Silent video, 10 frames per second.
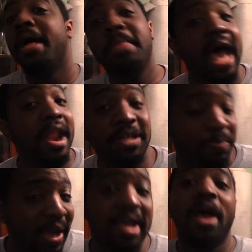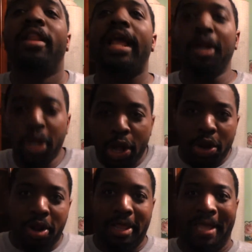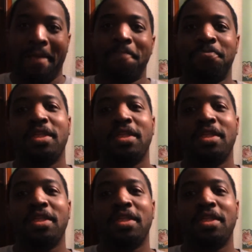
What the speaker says: That is, like, literally,